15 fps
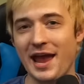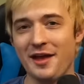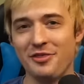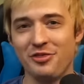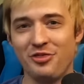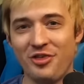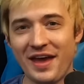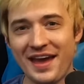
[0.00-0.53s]

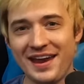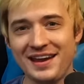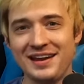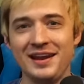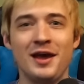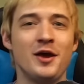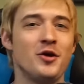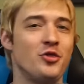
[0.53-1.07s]
And
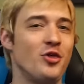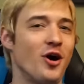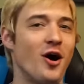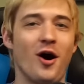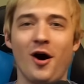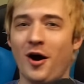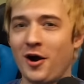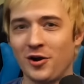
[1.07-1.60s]
then the
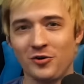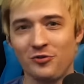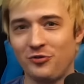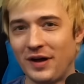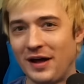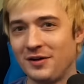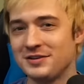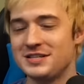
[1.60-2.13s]

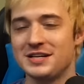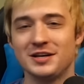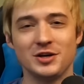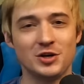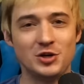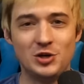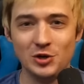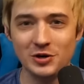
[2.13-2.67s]
heartfelt,
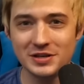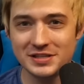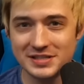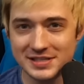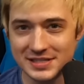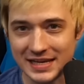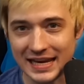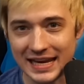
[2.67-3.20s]
good
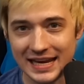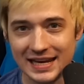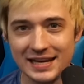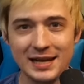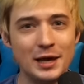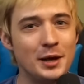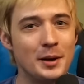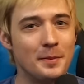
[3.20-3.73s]

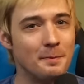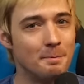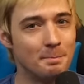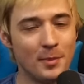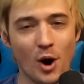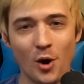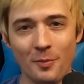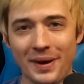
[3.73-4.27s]
scene
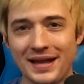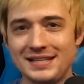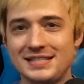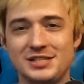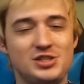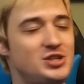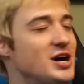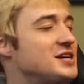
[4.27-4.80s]

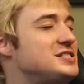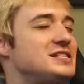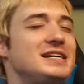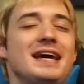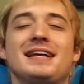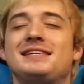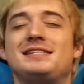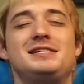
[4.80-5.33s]
moment just
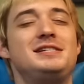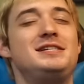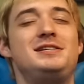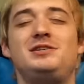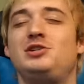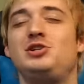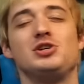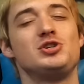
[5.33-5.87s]
gets
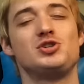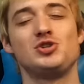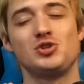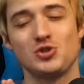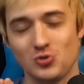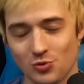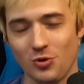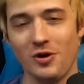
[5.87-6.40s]

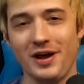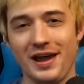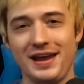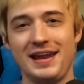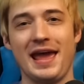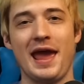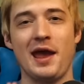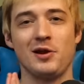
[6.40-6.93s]

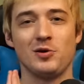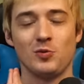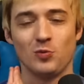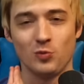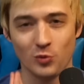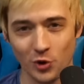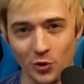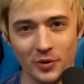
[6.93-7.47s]
destroyed
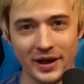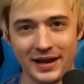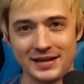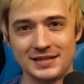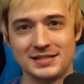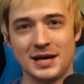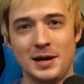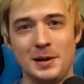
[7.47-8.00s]
and
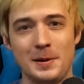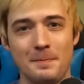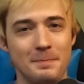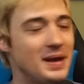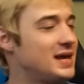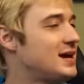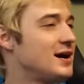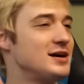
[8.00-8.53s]
ruined.
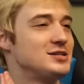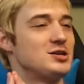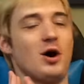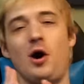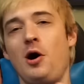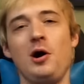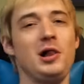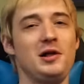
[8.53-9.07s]
Because
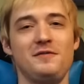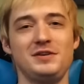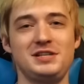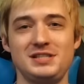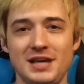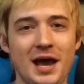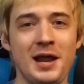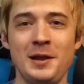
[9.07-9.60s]
all of a
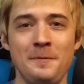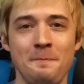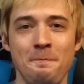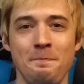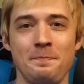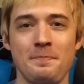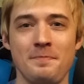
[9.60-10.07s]
sudden,